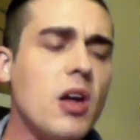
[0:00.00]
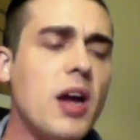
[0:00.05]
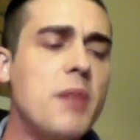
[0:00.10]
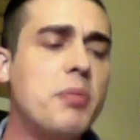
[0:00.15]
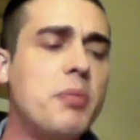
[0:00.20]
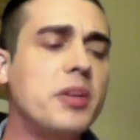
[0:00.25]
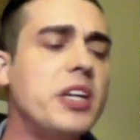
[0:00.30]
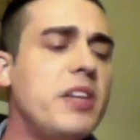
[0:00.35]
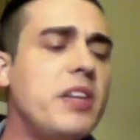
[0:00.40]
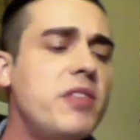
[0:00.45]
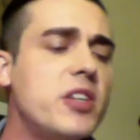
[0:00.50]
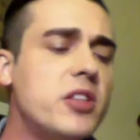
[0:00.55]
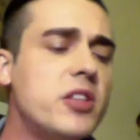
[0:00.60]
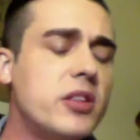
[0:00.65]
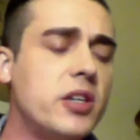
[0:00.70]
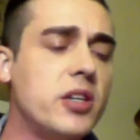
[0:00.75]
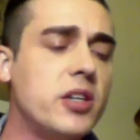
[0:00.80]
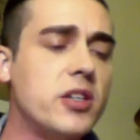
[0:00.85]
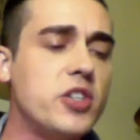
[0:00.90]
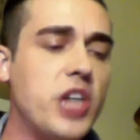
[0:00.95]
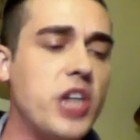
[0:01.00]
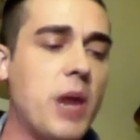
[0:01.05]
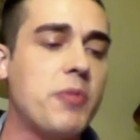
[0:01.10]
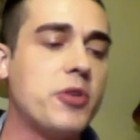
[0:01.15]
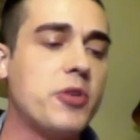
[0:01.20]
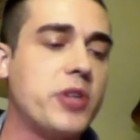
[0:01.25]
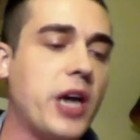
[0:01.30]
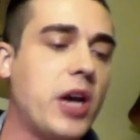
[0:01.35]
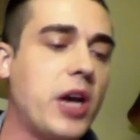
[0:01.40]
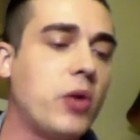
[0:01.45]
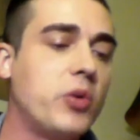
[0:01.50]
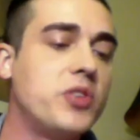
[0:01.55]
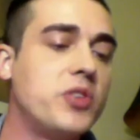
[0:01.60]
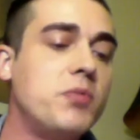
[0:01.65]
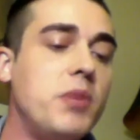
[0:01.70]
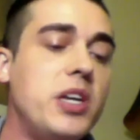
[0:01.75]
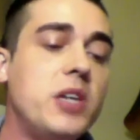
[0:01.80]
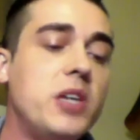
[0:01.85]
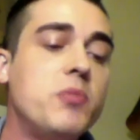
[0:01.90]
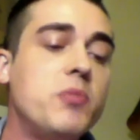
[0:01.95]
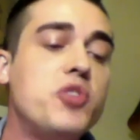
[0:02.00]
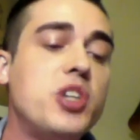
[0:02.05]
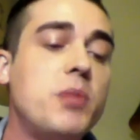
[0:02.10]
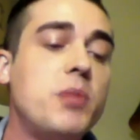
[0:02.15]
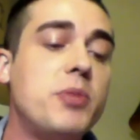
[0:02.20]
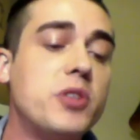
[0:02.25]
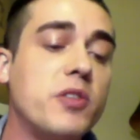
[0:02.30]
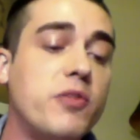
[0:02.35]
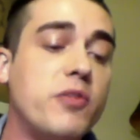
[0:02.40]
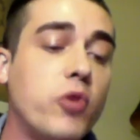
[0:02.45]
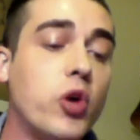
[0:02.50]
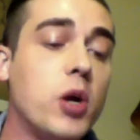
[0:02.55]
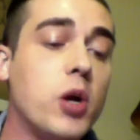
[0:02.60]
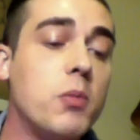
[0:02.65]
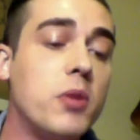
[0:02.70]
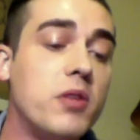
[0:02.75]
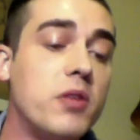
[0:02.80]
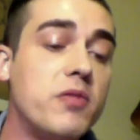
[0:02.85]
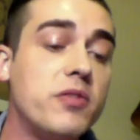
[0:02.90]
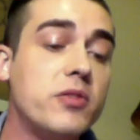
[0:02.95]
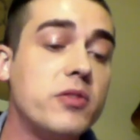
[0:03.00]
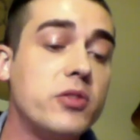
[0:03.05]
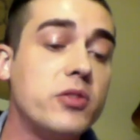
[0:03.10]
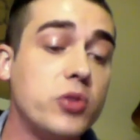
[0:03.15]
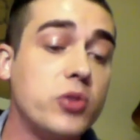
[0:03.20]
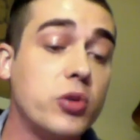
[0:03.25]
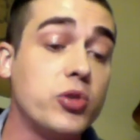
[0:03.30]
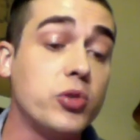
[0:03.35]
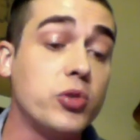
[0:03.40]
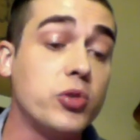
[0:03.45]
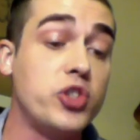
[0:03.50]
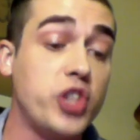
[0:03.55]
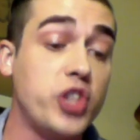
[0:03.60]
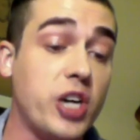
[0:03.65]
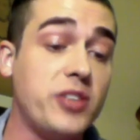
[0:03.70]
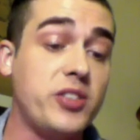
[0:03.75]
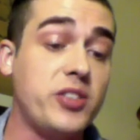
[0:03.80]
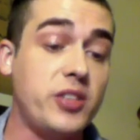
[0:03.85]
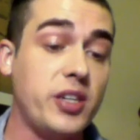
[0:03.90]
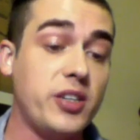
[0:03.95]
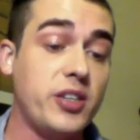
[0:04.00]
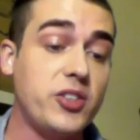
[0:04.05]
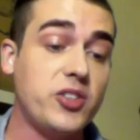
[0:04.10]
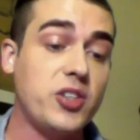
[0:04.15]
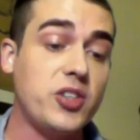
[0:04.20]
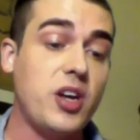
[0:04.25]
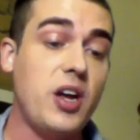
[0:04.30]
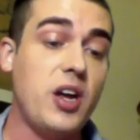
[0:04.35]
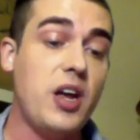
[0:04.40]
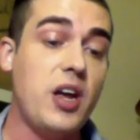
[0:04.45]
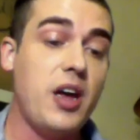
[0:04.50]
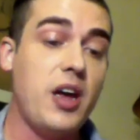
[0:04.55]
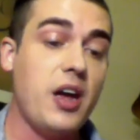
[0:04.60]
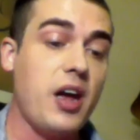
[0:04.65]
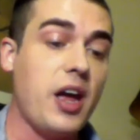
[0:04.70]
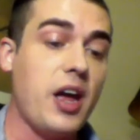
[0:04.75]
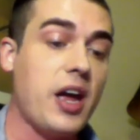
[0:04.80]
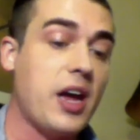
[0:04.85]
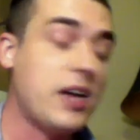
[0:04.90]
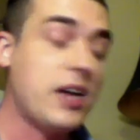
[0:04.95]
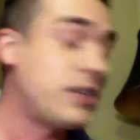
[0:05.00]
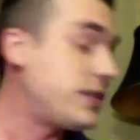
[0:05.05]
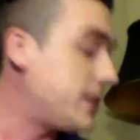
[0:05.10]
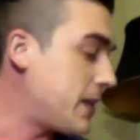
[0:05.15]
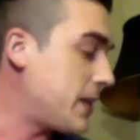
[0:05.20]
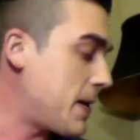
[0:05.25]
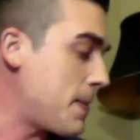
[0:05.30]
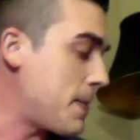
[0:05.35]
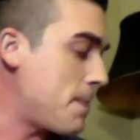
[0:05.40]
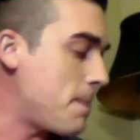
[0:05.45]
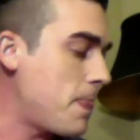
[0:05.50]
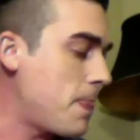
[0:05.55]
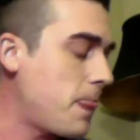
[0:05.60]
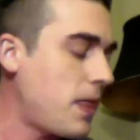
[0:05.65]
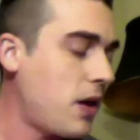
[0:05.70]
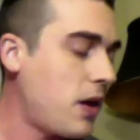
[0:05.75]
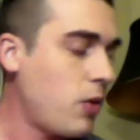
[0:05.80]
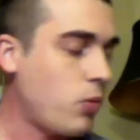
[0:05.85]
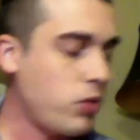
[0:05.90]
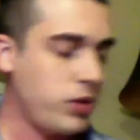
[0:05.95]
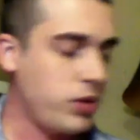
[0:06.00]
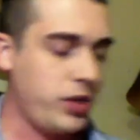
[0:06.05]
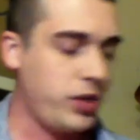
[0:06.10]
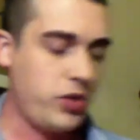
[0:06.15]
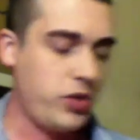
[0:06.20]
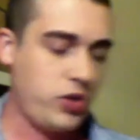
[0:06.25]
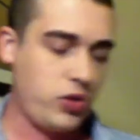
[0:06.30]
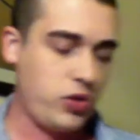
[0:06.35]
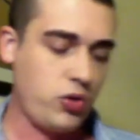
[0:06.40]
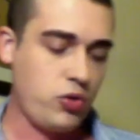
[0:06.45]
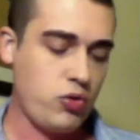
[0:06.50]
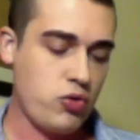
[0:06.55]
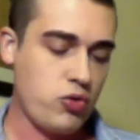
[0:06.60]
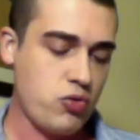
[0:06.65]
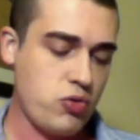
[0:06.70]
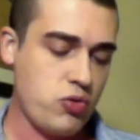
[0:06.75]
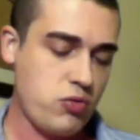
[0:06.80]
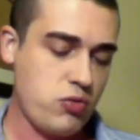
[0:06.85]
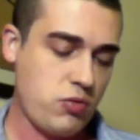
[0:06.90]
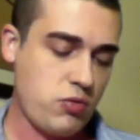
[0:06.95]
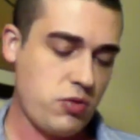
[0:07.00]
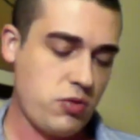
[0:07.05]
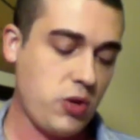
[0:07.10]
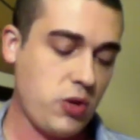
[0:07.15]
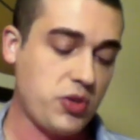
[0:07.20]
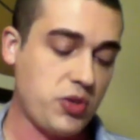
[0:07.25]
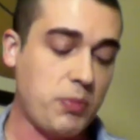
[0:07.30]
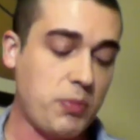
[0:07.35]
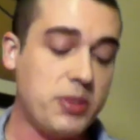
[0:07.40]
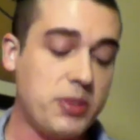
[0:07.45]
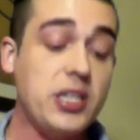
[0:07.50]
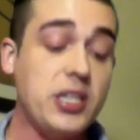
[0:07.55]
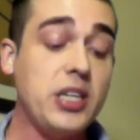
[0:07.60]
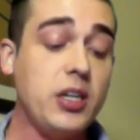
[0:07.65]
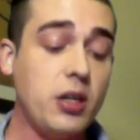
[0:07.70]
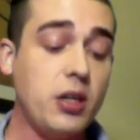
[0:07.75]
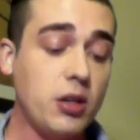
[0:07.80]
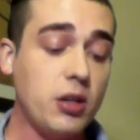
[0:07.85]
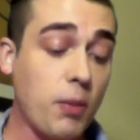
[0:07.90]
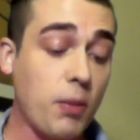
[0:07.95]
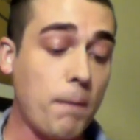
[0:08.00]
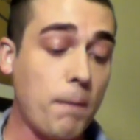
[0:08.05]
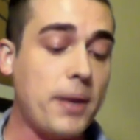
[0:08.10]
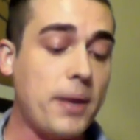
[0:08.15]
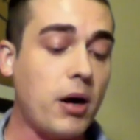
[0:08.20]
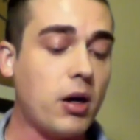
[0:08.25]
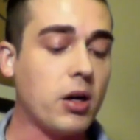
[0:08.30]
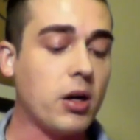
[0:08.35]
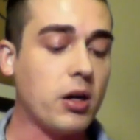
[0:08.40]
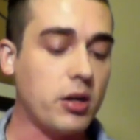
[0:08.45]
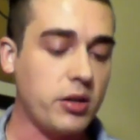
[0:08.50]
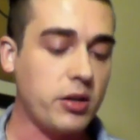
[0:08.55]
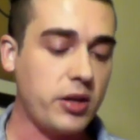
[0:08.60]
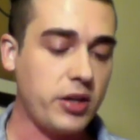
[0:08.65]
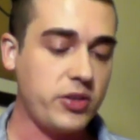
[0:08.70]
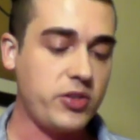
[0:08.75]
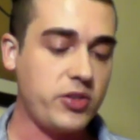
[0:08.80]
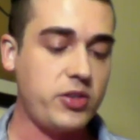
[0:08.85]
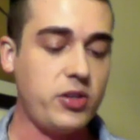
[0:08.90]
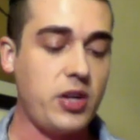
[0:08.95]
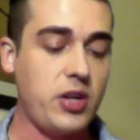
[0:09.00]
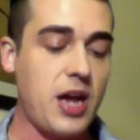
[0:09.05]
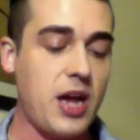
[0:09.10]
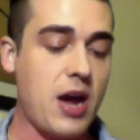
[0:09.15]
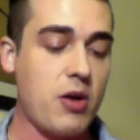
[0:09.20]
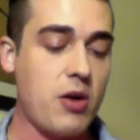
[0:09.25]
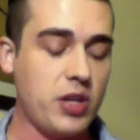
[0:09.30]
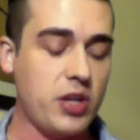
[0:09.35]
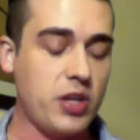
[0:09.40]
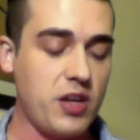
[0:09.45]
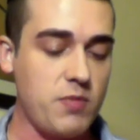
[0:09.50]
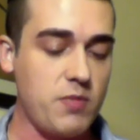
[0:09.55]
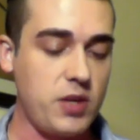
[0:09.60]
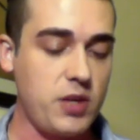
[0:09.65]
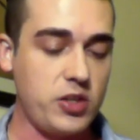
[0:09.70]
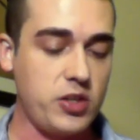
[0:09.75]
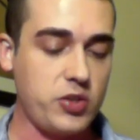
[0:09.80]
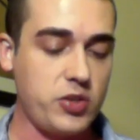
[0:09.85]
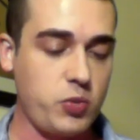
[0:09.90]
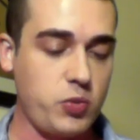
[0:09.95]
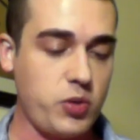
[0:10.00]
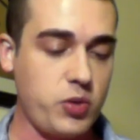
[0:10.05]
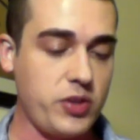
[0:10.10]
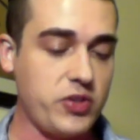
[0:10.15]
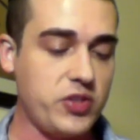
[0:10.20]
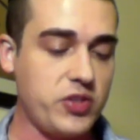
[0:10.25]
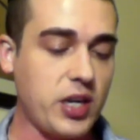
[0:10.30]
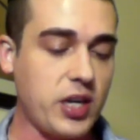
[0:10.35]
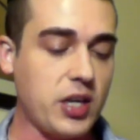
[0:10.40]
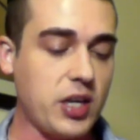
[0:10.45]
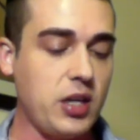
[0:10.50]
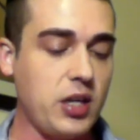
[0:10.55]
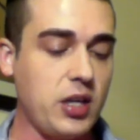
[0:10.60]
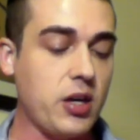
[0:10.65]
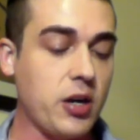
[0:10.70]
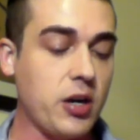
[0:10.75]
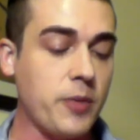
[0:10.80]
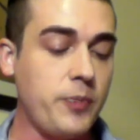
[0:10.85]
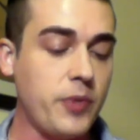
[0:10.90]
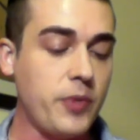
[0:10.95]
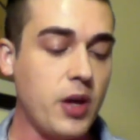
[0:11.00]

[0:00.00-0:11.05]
believe that the chapter title was Mediumship as a Form of Social Justice. And there was a particular part that stood out. Give me just 1 second here.